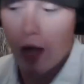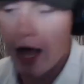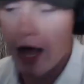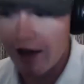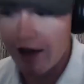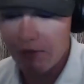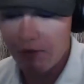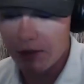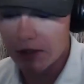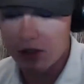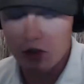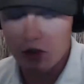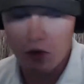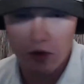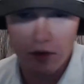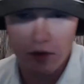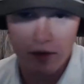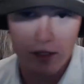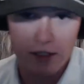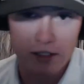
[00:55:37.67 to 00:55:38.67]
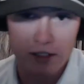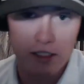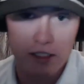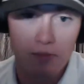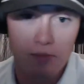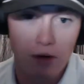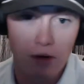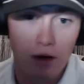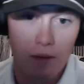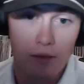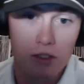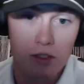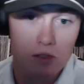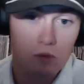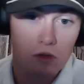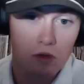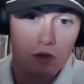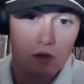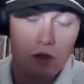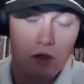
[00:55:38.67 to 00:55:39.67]
I've been doing these
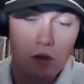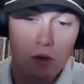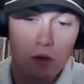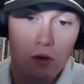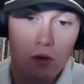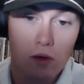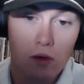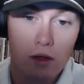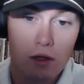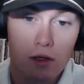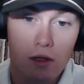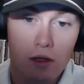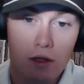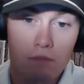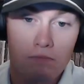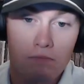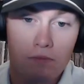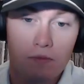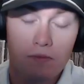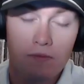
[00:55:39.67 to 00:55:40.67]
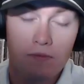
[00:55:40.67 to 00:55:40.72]
experiments with you,